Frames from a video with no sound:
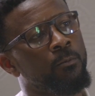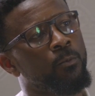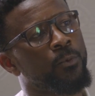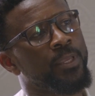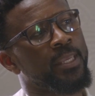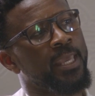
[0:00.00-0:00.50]

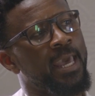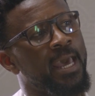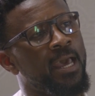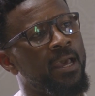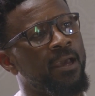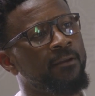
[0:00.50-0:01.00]
We
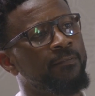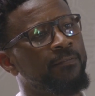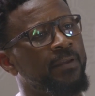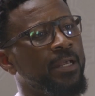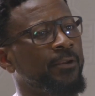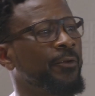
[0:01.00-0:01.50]
have
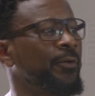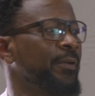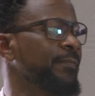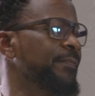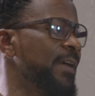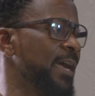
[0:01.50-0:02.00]
category
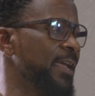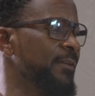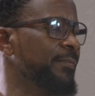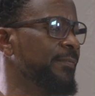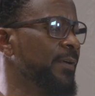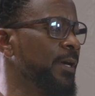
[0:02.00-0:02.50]

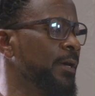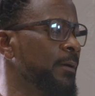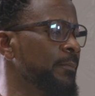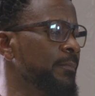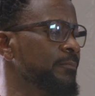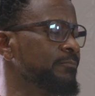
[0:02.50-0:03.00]
5
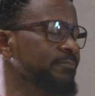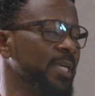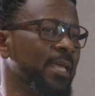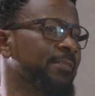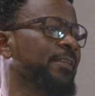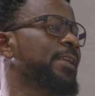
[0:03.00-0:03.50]

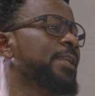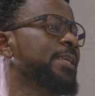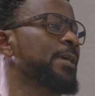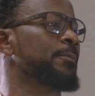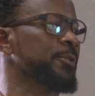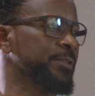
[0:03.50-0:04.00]
Ethernet
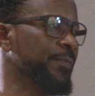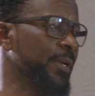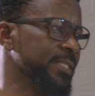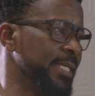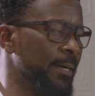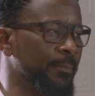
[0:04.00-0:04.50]
cables, for
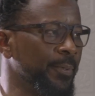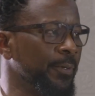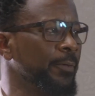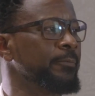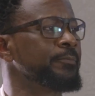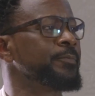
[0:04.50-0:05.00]

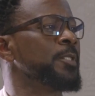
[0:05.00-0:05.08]
example.